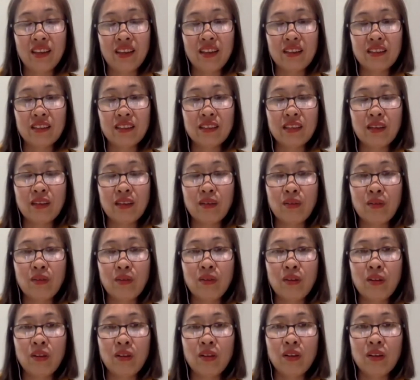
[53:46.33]
So
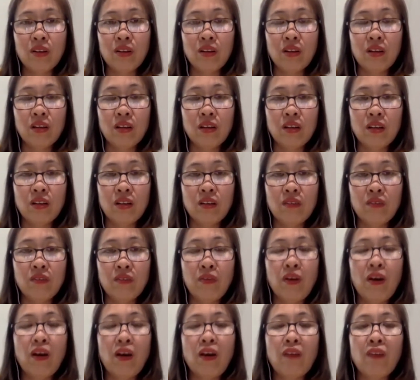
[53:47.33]

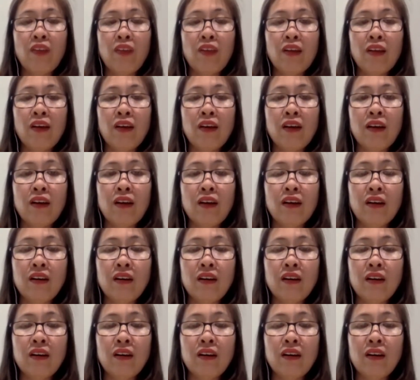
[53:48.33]
for the